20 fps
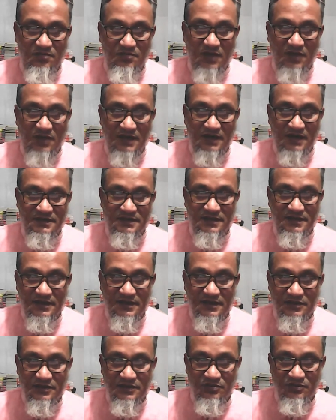But
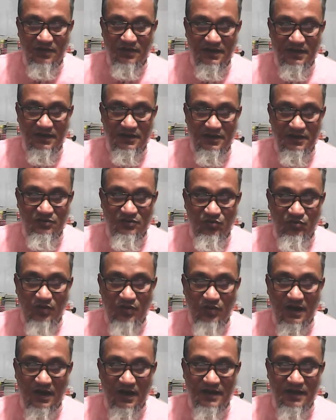this one is
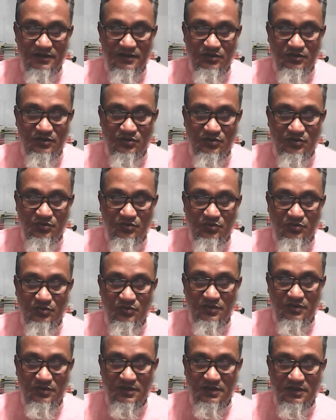1,
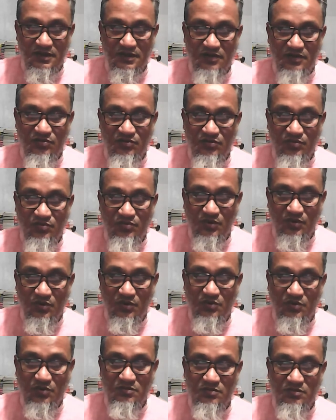2, 3,
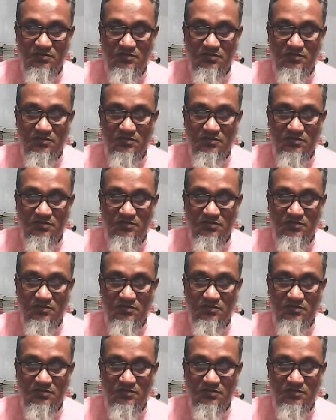4